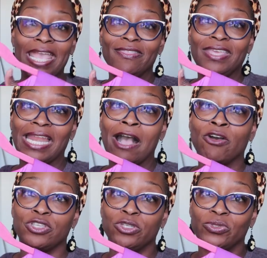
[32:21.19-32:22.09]
And then
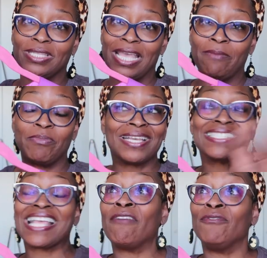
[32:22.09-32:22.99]
I'll use that
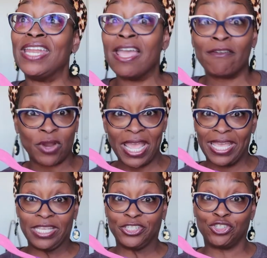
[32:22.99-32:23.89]
because I've never
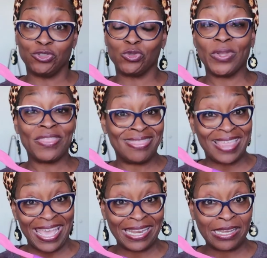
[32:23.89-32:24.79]
had issues with
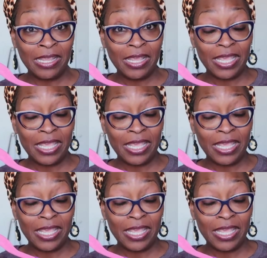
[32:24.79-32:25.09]
that